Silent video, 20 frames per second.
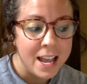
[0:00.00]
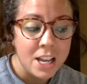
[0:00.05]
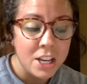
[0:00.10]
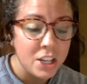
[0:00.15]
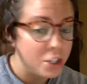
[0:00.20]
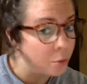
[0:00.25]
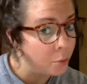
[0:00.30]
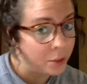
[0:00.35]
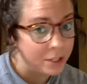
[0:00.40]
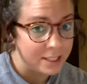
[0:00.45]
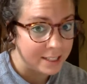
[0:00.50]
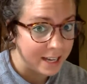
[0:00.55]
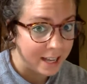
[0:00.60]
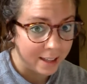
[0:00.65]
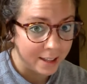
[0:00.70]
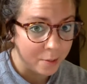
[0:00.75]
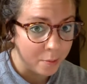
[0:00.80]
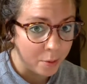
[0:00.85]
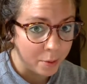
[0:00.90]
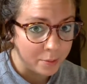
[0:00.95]
She wouldn't tell
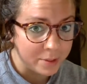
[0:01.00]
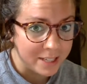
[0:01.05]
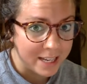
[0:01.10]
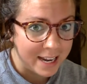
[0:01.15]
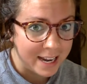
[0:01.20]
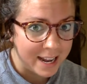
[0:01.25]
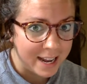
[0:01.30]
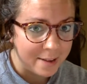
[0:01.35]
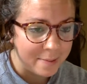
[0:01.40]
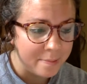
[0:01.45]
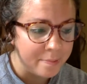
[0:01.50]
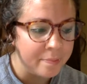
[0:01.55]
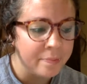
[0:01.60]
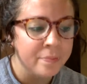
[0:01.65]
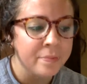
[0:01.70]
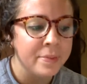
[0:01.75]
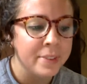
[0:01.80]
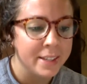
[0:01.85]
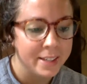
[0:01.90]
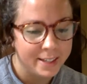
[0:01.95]
him what was in it.
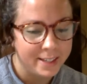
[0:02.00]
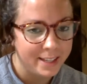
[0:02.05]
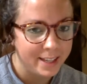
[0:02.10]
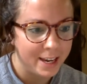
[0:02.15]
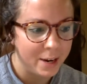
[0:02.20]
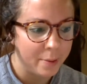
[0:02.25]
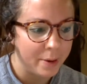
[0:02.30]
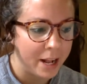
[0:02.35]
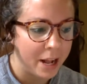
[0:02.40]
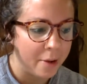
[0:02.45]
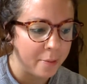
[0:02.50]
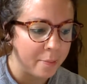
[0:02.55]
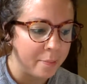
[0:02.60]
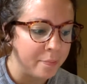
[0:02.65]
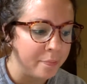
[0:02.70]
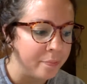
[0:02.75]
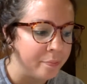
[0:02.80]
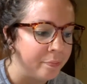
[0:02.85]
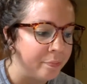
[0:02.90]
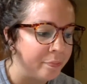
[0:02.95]
Here we
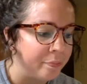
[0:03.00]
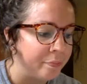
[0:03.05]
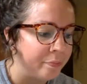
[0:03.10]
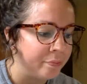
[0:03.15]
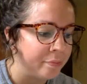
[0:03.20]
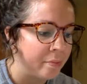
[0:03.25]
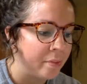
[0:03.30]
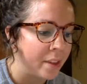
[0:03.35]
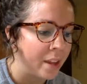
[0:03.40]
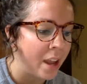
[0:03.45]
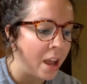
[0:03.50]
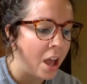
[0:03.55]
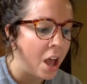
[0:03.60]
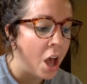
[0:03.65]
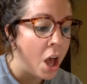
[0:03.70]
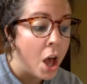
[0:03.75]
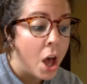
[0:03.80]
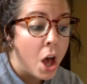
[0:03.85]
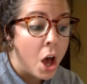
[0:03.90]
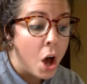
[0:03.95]
go.
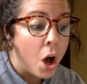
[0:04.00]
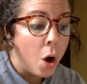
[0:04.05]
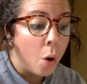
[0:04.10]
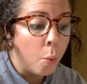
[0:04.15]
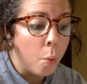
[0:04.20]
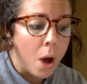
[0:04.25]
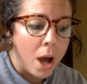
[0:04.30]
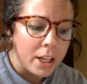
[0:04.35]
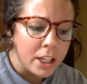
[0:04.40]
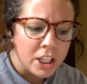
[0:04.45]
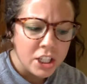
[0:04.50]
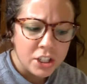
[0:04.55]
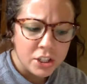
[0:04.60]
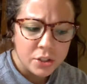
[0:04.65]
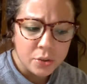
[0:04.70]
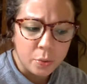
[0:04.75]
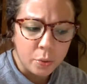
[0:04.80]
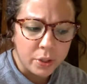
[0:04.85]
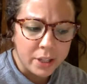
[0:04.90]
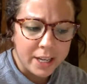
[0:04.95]
Walking to
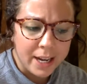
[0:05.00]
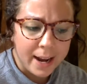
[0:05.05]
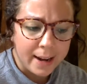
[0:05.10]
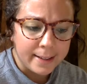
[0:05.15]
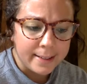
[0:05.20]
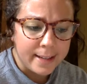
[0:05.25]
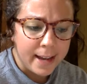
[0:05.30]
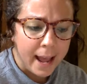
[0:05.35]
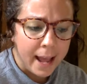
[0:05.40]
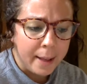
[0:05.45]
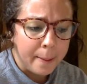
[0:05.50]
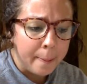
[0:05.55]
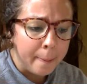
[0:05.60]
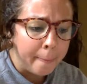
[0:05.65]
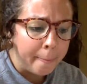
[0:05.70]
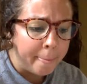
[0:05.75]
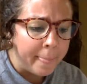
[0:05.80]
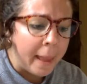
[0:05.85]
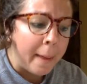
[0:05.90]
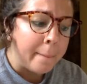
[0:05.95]
school the next day,
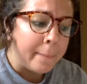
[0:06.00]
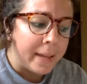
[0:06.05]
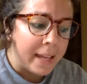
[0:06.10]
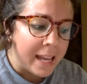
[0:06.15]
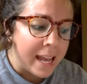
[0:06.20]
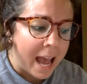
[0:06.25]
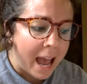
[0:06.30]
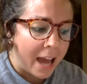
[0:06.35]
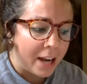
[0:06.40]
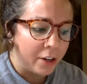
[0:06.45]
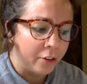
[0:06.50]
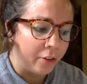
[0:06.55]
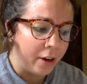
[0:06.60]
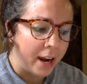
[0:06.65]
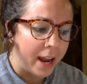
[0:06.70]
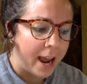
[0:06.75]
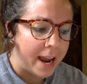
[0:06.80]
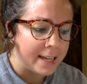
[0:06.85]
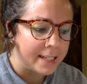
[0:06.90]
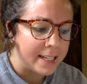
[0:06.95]
Pete had a
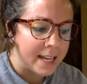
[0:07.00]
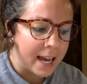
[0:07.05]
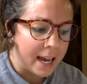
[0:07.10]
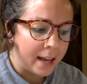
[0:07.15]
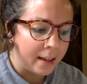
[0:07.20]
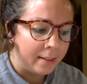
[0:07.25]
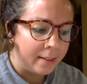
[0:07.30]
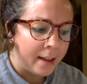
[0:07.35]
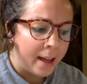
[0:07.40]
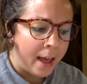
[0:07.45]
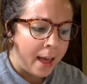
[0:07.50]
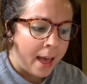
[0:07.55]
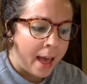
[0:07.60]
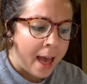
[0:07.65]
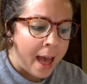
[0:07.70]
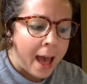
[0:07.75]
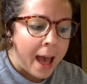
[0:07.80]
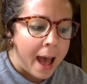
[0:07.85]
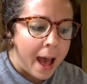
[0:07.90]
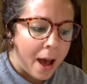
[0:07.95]
great idea.
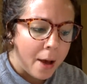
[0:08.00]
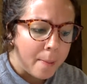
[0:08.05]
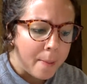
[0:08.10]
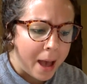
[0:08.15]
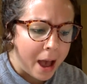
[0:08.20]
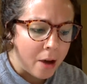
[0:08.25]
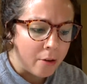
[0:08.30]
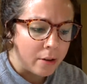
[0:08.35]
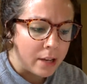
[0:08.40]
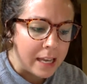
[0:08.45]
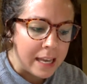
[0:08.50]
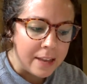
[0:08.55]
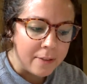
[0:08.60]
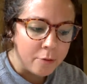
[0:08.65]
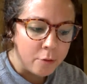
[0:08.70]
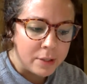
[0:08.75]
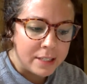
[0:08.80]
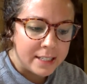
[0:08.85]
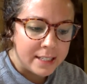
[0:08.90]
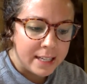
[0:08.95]
How about if
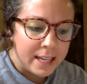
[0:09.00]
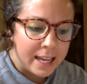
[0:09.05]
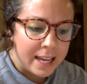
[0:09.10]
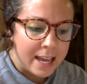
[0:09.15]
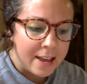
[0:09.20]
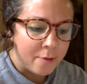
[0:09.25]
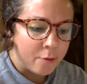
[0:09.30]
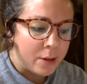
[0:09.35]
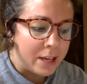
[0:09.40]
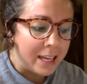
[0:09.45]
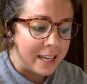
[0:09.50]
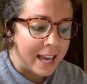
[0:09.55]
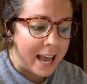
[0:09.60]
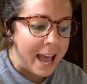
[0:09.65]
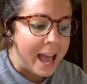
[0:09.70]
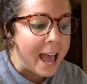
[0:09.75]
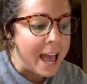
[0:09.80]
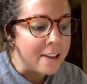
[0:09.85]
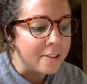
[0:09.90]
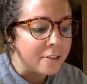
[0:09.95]
we see if we can get
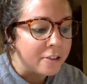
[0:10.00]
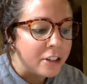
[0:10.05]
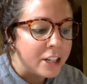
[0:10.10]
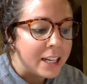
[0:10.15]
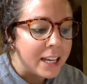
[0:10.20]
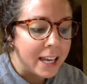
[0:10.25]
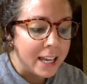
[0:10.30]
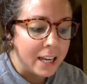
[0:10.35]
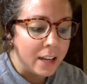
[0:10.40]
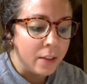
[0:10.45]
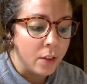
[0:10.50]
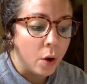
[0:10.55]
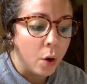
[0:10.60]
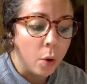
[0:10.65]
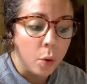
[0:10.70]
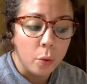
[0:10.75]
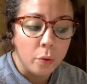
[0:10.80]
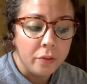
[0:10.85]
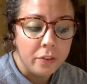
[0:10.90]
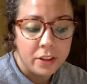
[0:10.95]
every kid in the
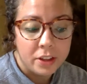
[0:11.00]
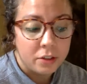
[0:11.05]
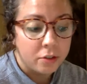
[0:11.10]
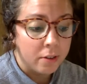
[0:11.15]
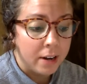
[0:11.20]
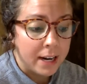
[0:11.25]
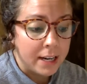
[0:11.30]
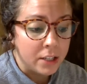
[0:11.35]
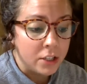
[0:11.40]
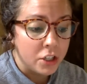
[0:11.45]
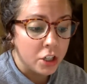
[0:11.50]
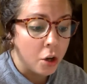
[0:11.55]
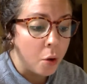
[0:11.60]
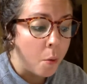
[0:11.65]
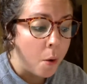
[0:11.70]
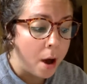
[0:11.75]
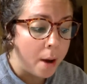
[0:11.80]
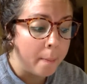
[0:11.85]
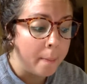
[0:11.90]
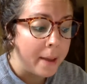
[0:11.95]
whole 5th grade to go
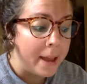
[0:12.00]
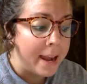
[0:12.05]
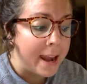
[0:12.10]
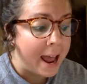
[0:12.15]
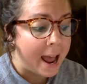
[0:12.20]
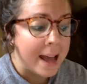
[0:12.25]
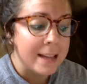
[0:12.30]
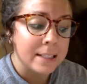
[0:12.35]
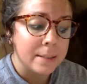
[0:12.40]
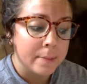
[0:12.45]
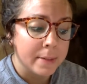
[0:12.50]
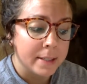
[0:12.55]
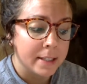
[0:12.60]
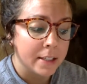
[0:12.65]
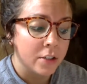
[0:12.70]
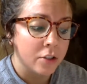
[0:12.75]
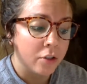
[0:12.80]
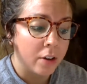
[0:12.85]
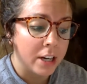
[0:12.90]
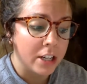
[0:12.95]
up and ask
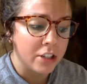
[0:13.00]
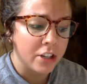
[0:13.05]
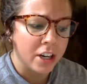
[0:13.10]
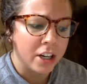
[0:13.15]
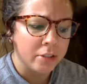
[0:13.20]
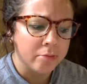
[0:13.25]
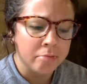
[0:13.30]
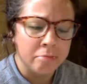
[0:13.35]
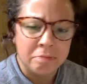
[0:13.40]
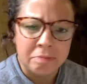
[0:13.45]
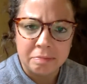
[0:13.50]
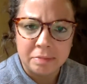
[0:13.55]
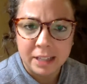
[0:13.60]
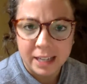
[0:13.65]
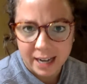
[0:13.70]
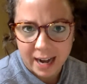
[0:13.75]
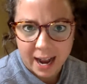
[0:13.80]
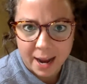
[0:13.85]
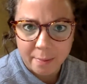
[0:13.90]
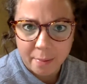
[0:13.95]
Mrs. Granger,
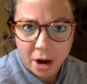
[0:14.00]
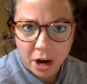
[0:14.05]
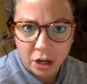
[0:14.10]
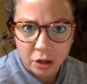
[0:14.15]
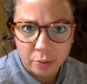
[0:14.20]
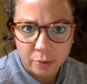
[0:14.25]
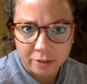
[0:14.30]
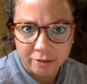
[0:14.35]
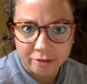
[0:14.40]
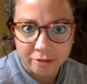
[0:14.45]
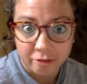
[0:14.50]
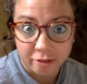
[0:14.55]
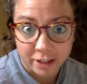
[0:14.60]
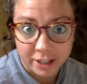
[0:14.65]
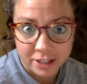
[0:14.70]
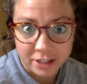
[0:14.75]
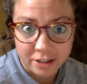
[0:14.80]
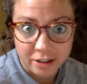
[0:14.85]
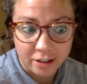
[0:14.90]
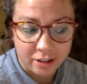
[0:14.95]
"Can I borrow a
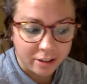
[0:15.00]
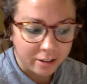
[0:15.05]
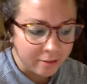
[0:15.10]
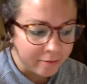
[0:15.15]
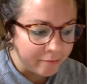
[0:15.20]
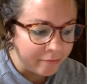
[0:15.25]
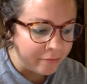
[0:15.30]
Frindle?"